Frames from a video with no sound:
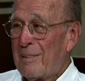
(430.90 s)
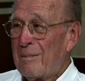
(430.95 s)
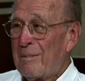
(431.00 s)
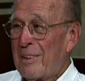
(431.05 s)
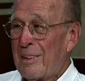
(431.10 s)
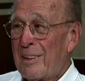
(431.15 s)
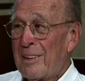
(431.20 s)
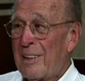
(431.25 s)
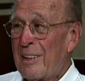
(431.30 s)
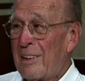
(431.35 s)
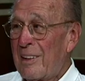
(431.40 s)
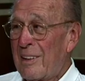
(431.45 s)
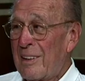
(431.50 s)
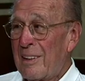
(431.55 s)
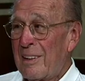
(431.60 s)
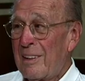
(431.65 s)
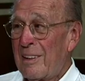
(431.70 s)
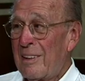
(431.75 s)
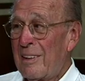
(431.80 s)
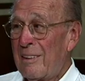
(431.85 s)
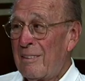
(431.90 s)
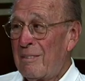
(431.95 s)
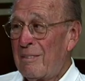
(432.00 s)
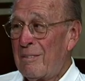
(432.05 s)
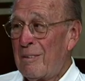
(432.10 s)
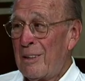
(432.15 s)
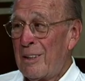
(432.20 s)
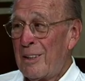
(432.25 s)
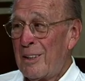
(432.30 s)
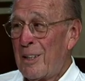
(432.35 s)
But little did
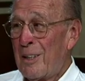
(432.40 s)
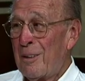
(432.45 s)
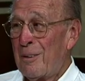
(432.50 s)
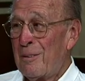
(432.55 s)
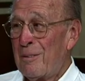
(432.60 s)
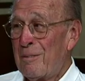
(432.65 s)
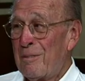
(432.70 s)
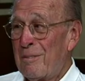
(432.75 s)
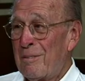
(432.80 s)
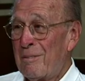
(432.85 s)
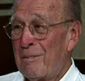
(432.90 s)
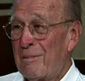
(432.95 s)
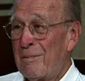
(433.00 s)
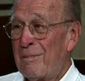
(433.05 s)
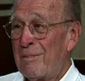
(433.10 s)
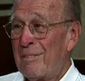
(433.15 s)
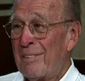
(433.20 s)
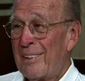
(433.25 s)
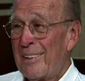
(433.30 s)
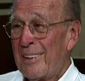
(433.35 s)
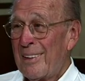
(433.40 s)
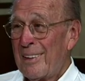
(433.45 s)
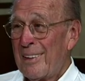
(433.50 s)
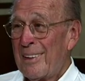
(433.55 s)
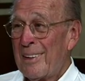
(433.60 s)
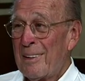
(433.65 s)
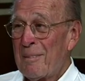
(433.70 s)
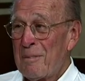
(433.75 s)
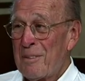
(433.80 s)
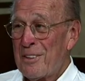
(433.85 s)
we know,
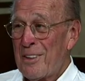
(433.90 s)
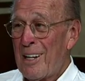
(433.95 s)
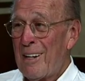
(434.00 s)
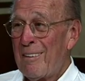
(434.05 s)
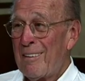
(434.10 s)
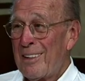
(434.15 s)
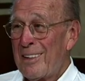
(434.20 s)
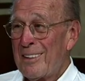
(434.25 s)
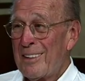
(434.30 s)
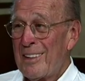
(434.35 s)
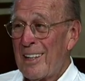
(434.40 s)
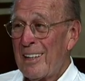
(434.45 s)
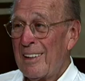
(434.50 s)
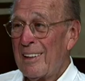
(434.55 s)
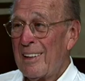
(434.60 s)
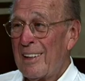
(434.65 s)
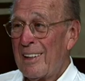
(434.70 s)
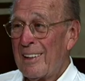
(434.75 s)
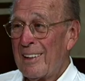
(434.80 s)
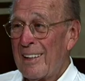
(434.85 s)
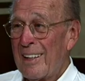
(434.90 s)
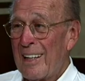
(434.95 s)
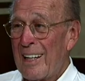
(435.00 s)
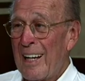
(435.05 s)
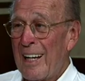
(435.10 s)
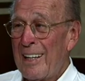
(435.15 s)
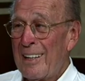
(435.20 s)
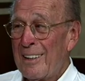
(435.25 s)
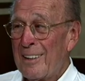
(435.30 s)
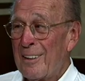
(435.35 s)
and I'm sorry to say little did
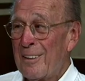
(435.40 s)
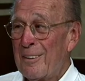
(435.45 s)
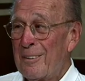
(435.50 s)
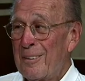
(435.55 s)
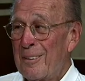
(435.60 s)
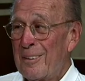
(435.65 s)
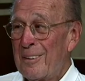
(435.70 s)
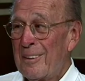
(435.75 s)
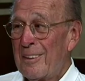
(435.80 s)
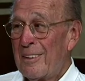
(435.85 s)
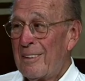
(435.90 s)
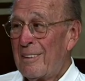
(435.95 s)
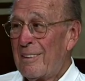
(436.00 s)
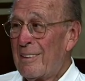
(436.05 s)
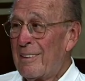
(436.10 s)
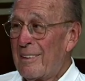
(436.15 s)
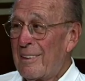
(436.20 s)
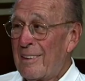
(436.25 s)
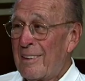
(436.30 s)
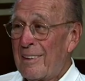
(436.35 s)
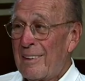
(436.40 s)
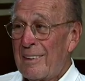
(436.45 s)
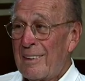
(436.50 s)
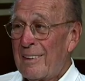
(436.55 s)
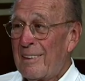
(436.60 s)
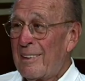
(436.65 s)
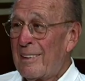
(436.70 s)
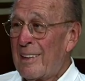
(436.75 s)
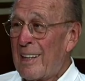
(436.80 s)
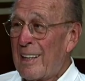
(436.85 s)
I know,
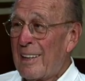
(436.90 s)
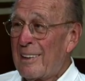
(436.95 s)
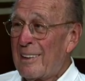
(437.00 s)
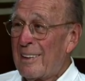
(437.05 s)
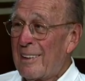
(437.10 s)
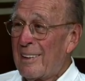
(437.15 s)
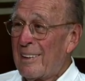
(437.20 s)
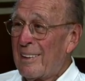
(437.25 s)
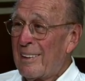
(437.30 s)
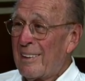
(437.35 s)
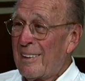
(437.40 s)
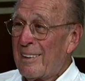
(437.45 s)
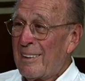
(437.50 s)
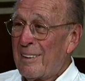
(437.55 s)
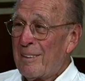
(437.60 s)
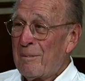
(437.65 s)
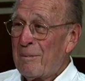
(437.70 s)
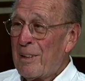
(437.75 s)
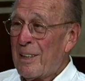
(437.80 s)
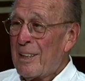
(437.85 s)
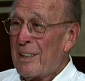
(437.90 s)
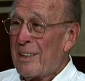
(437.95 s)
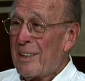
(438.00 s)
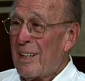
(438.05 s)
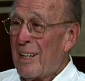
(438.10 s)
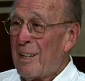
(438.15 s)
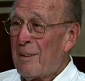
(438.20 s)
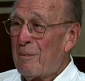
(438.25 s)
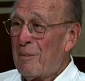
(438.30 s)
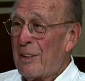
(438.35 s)
that by the
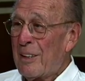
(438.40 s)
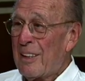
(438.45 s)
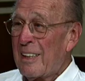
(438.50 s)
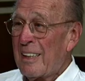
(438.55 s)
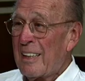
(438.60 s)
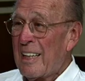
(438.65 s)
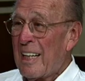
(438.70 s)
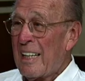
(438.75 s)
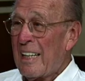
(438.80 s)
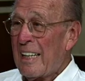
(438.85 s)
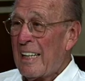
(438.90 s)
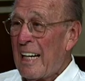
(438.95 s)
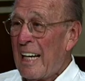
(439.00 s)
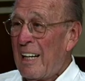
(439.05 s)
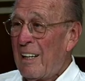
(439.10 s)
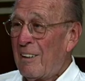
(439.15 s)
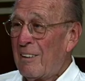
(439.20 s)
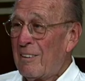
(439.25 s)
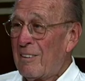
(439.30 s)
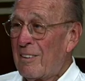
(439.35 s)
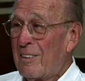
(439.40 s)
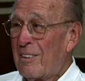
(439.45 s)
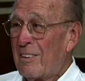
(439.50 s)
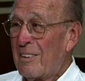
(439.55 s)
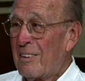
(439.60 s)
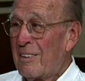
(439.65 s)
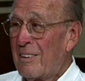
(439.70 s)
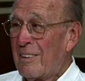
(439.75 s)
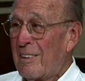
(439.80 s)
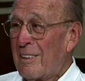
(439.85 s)
time we could get it out,
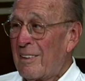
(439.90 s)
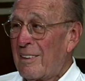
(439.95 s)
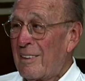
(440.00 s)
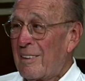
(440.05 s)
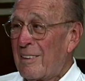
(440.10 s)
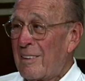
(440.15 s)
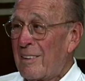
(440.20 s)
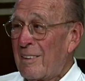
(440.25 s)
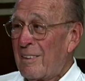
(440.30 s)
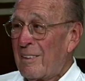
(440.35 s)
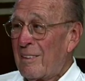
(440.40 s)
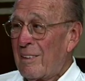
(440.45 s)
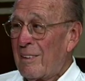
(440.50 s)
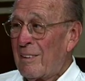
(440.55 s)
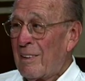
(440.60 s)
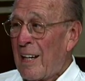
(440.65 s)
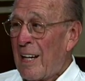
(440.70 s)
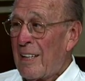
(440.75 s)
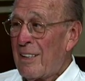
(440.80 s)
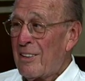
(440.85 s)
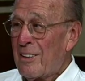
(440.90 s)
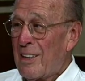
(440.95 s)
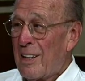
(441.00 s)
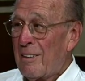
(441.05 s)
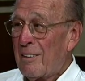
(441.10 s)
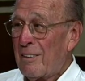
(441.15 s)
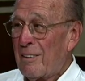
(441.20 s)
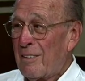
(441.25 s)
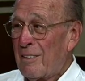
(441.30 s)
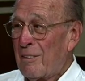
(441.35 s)
I say
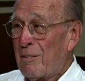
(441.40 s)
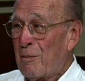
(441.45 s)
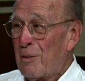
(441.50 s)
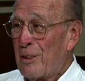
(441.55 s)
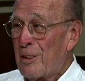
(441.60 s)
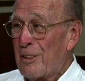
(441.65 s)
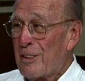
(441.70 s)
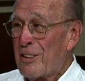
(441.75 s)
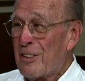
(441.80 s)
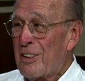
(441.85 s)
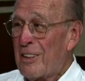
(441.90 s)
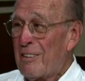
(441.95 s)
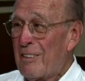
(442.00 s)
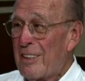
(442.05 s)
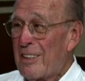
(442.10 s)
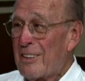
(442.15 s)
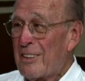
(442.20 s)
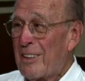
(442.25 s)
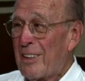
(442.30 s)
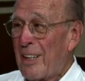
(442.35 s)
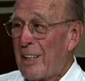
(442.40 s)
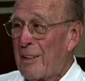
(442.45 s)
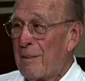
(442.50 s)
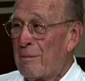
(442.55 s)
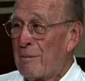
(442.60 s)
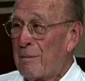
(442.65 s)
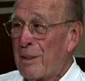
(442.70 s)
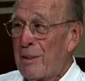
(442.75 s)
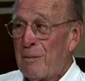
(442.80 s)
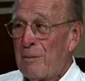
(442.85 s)
it's World Series time,
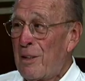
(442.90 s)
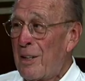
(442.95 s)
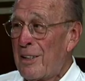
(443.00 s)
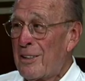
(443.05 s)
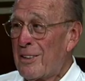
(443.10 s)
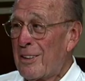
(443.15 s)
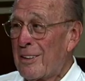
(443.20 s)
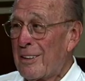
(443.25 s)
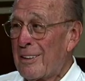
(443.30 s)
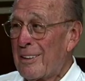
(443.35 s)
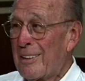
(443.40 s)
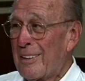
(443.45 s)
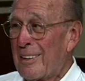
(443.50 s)
but it wasn't.